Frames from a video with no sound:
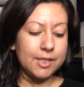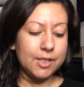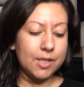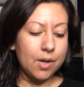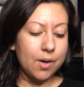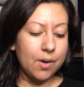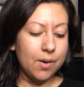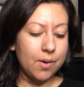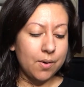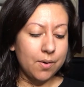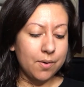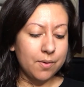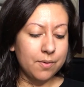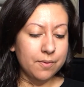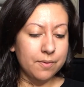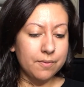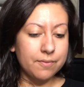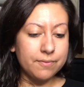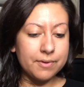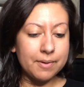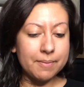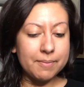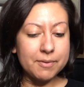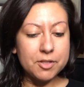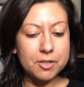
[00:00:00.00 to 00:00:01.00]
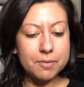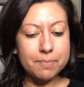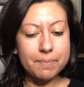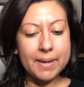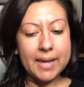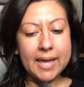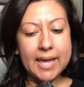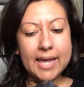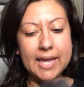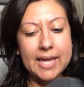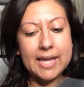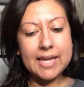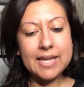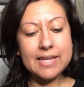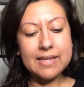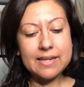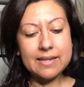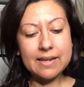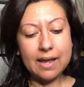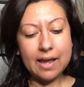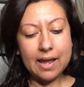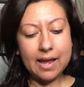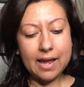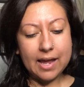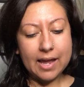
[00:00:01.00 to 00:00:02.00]
so from
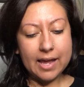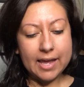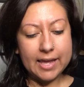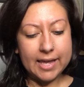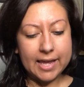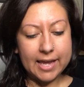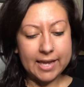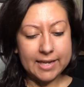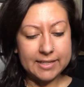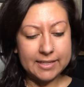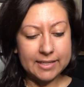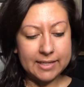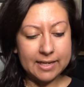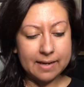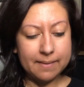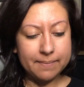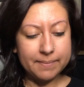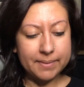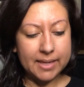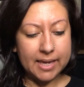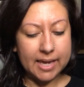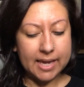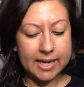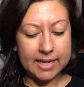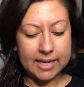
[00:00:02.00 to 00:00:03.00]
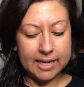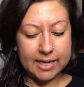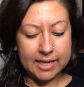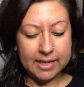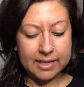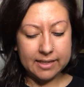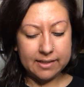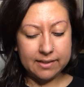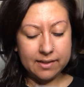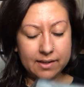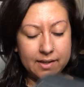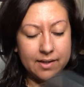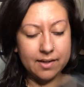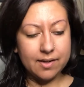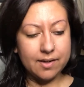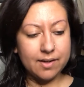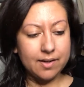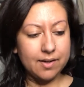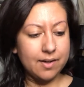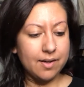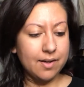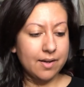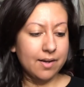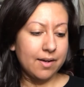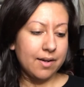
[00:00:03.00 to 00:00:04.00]
Japan I ended up getting
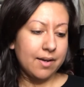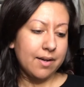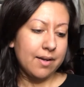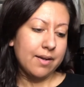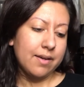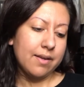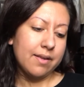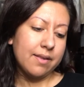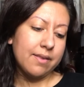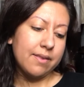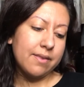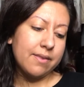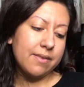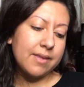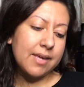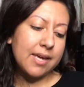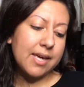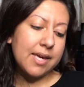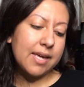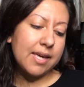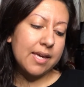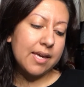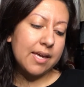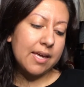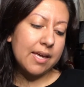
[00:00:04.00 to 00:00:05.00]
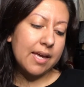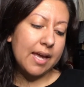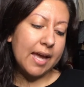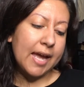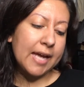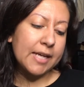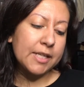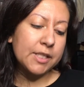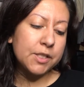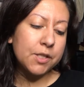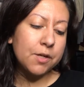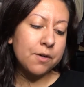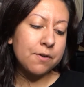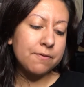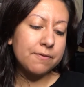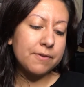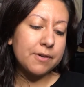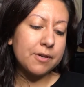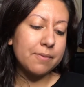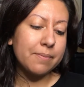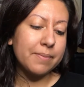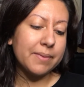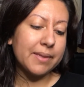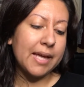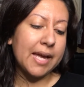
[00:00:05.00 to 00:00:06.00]
the EXO
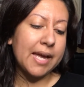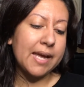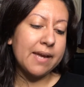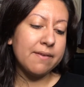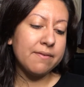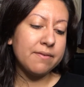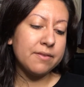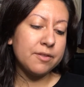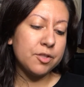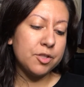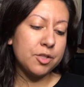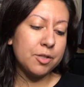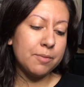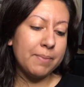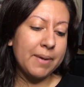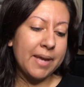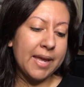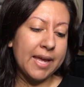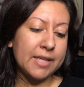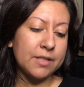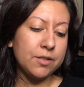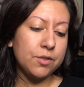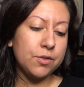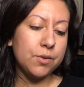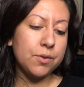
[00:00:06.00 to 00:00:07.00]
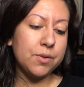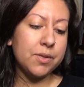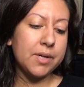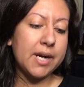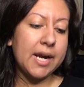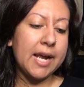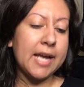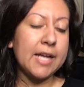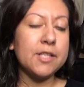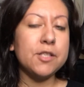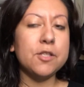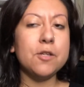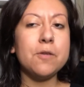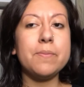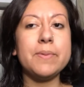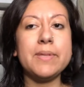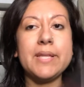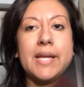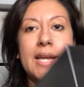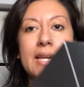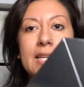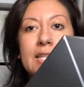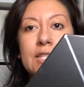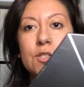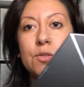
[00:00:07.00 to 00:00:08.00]
Film Live Japan Tour, EXO
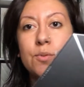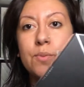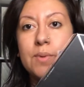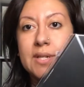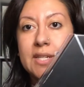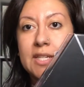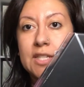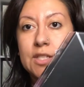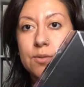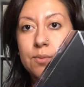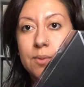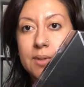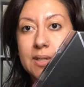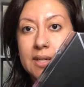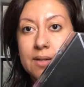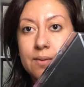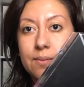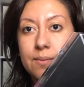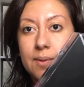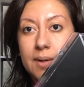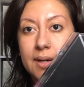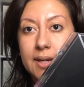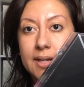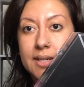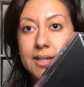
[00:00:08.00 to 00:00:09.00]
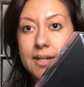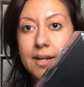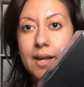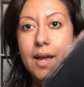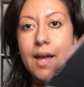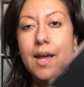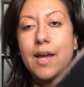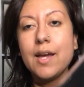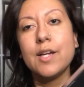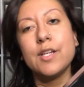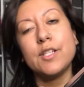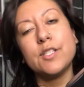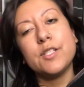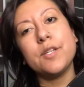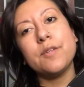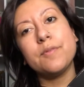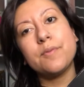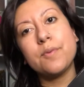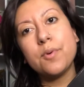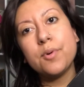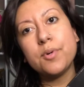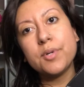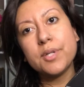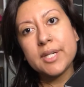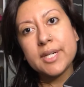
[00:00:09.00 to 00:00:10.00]
Planet 2021. So of
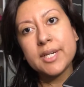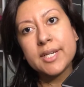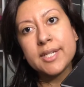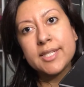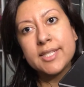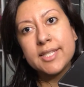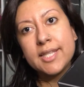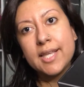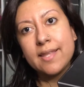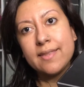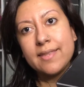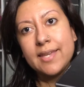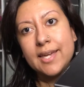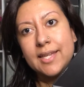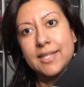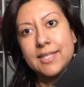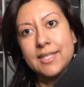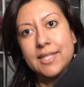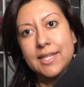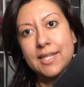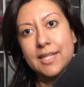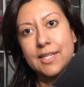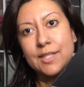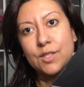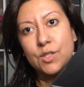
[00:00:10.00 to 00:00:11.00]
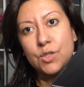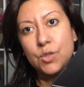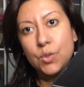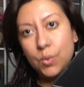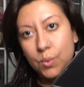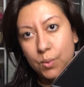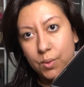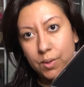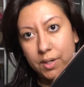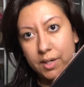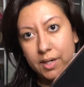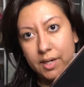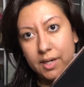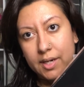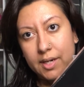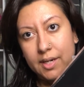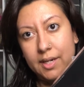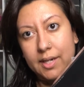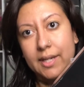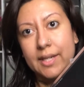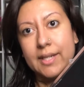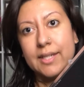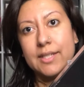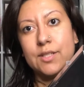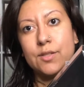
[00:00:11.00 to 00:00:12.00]
course they didn't tour
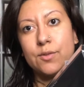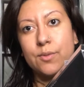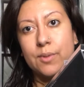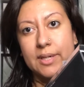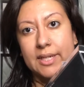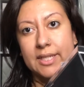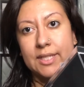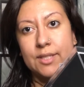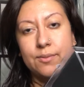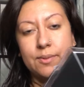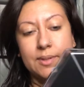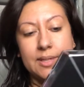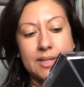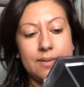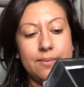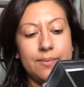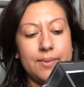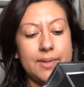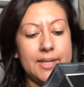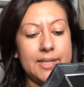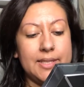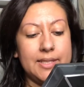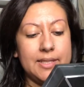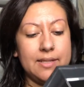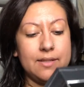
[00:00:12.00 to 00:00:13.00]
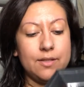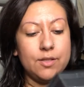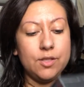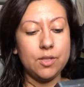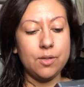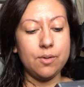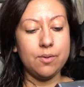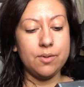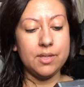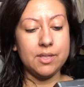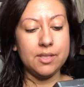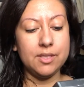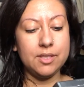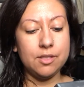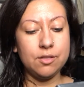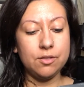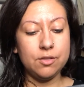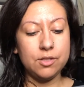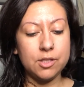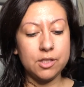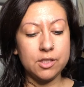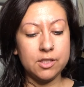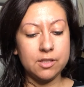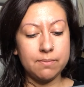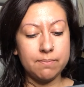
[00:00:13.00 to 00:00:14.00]
in 2021, so this is
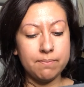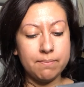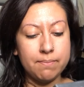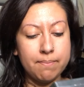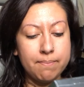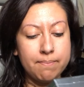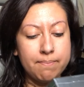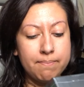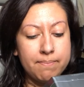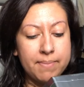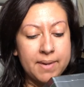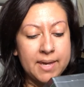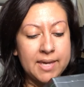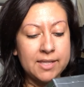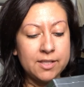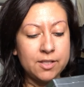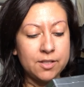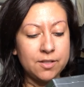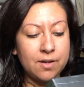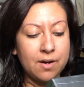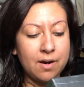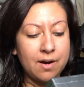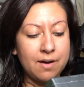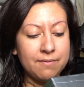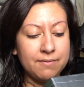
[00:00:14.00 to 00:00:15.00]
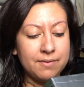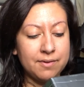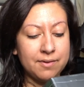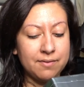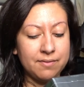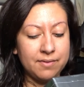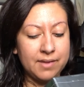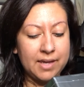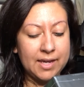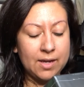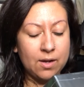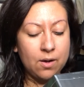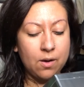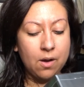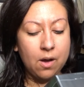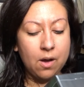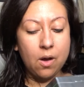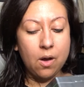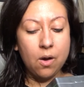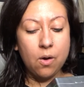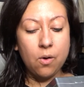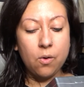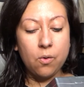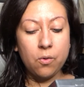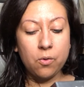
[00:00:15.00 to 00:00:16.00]
just based off of like
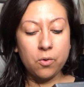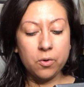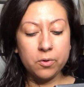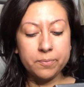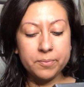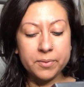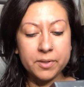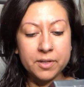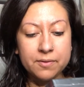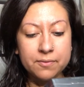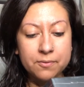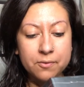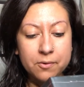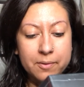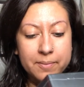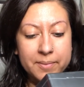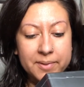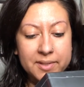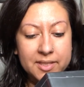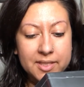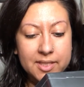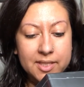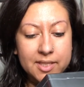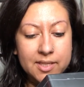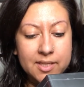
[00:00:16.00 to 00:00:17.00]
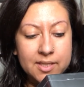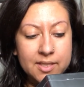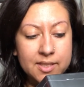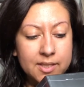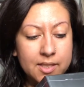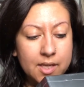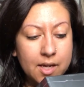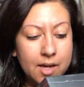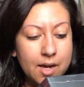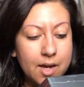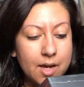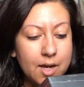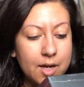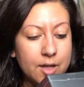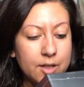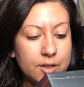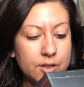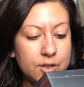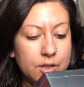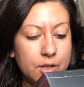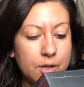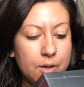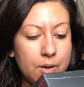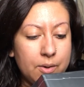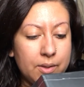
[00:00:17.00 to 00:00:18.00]
old performances.
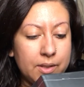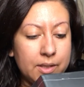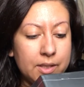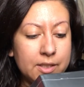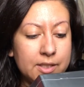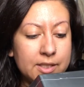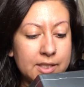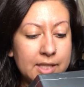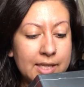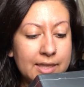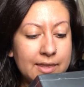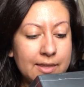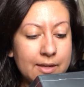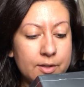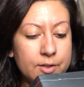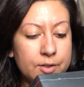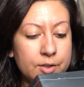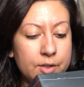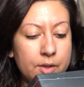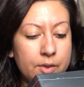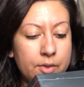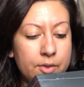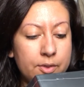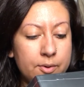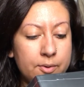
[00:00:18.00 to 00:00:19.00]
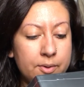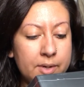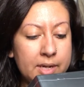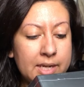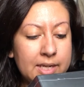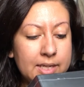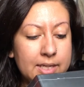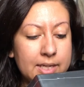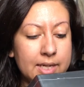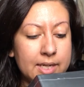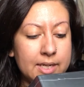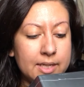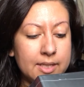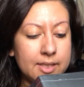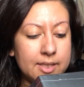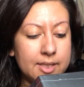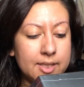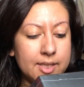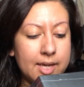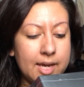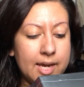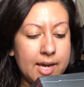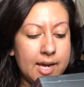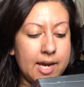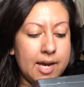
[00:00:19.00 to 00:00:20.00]
So it looks like there's three discs,
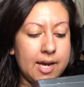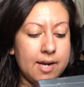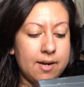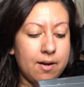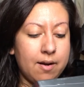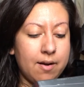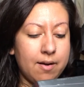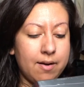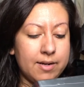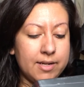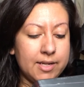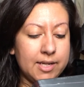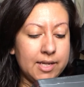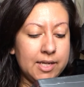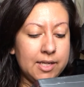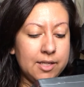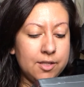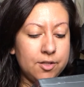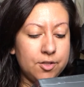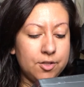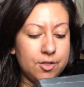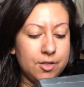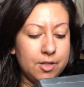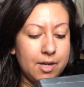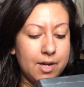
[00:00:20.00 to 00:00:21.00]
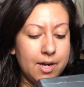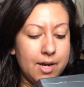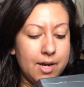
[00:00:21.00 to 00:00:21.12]
and on each